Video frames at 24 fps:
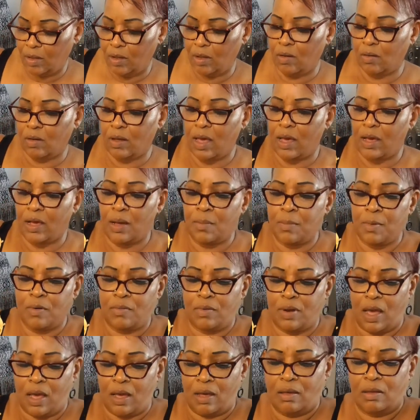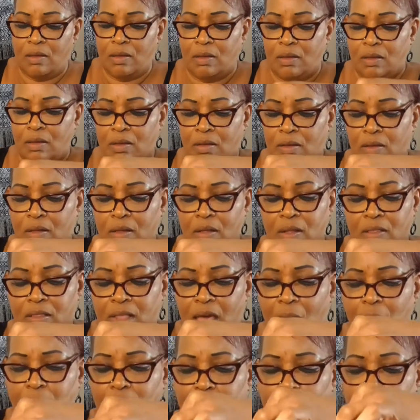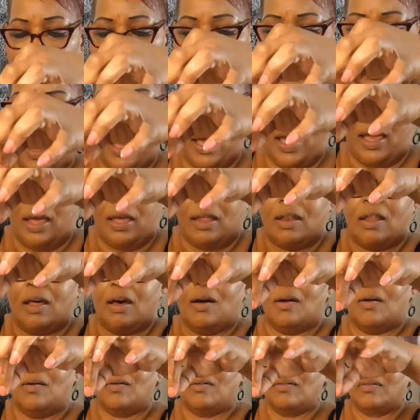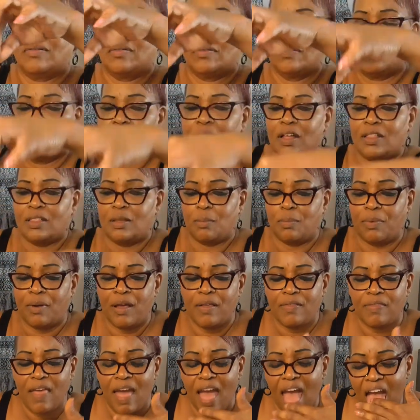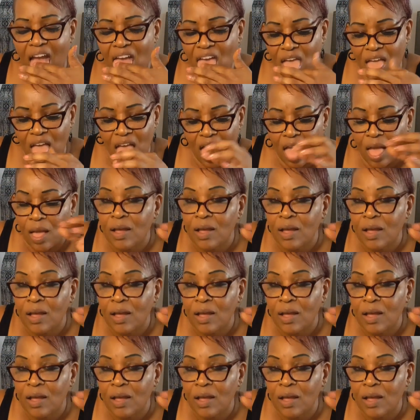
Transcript: Okay, come on now. That one's way long. Have to break that.